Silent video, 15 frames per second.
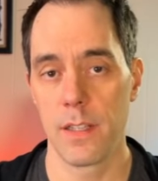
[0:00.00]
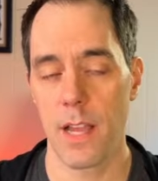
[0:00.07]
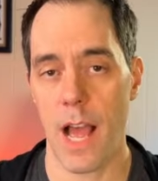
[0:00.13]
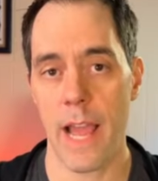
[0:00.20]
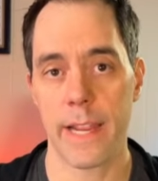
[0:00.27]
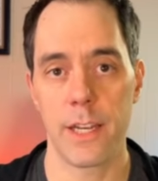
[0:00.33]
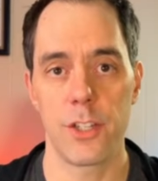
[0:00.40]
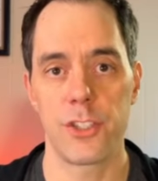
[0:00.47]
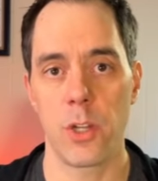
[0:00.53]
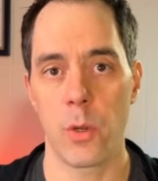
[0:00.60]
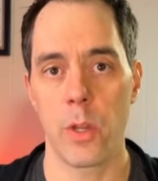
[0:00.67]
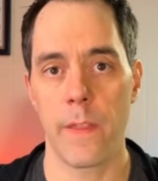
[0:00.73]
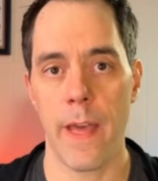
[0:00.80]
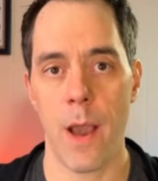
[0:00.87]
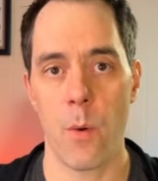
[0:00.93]
I can show
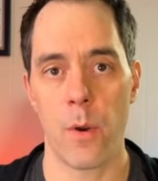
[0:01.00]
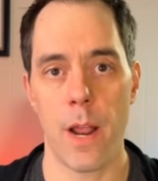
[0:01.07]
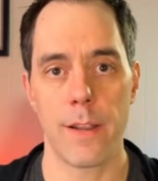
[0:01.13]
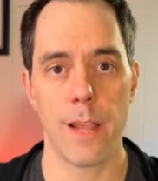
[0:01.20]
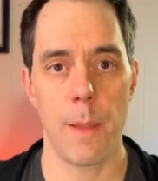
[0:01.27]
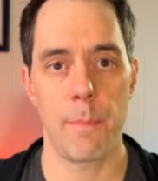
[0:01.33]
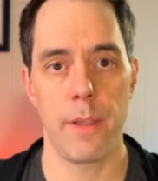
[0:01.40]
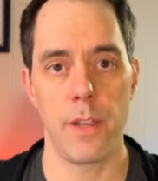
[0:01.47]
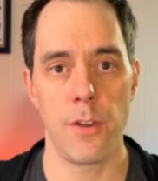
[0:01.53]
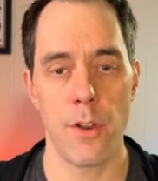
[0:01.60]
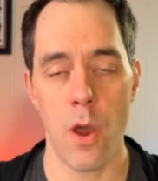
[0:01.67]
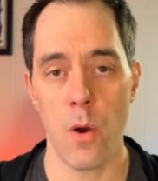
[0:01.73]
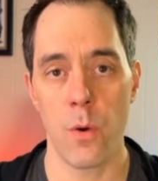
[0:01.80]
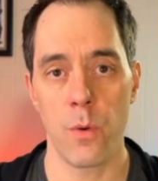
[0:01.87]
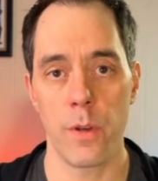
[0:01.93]
you that when I type in
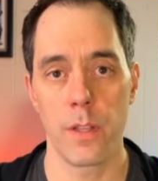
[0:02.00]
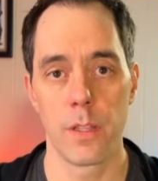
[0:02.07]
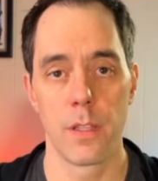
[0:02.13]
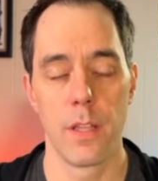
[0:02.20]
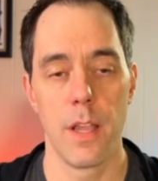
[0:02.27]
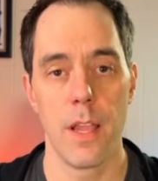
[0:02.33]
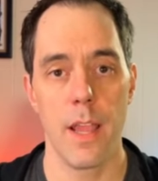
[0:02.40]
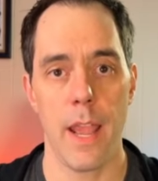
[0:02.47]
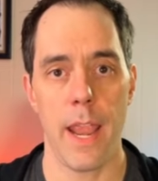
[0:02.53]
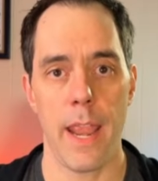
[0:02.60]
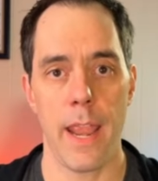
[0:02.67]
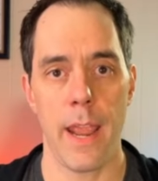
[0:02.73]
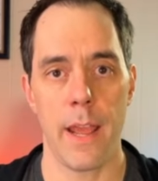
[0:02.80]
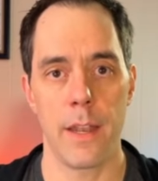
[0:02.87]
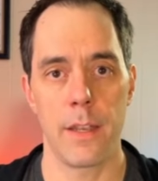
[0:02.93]
Node
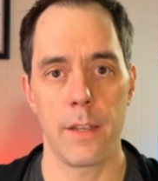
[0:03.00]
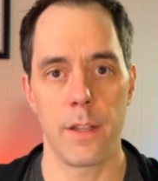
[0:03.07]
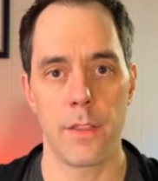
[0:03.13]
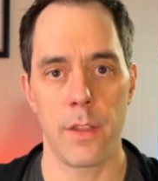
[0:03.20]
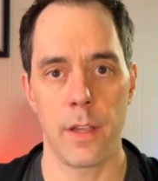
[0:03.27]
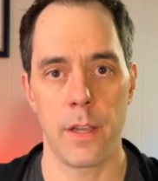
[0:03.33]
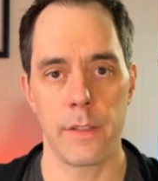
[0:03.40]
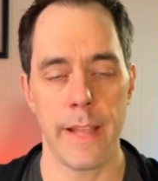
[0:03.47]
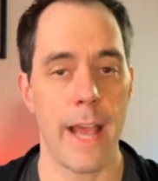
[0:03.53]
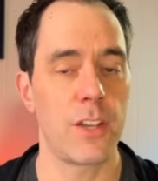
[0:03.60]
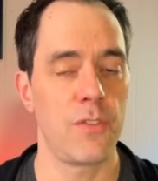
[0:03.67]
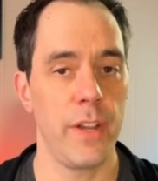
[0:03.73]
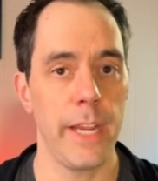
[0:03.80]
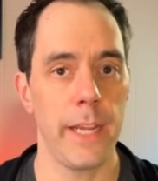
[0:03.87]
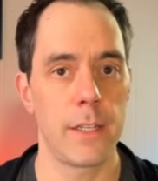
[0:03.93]
and the
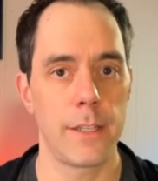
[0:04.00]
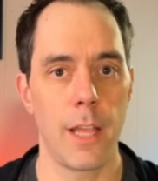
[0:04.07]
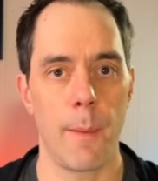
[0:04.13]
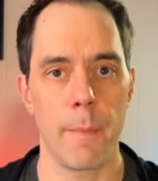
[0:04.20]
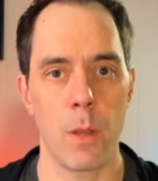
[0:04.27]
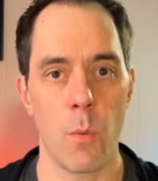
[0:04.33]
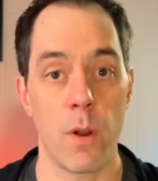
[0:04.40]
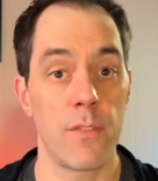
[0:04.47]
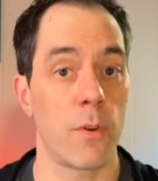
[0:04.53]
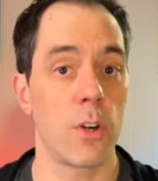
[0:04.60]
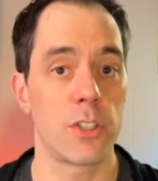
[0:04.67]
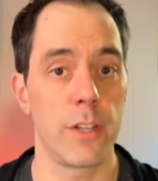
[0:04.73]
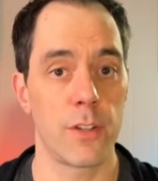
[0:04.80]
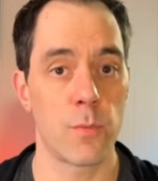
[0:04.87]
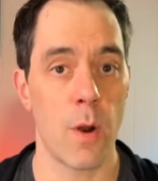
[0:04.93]
-v to tell me what
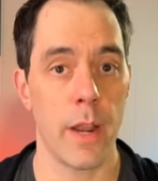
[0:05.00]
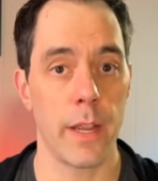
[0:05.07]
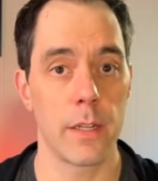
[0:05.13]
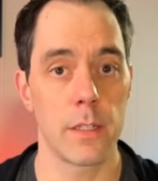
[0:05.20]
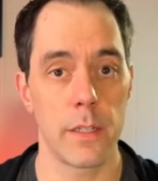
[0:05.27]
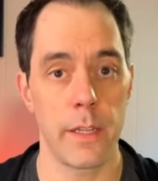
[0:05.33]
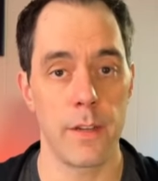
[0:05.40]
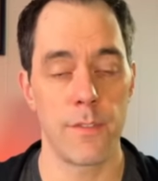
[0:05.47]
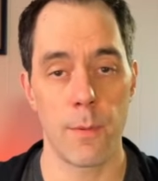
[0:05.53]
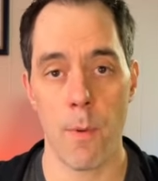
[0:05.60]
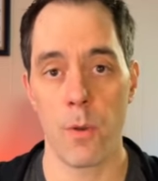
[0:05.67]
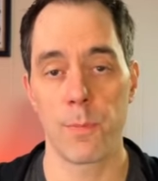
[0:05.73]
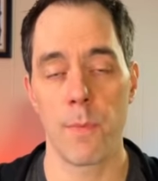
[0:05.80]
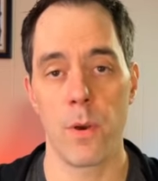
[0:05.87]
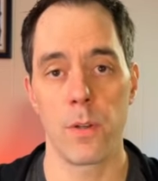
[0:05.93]
version is running in
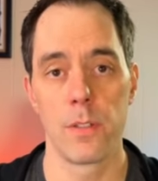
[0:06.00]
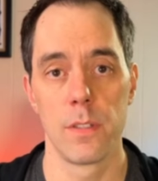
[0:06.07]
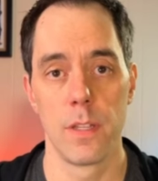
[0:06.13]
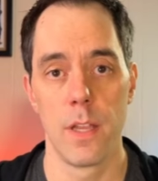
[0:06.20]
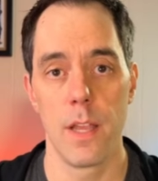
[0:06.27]
verbose mode,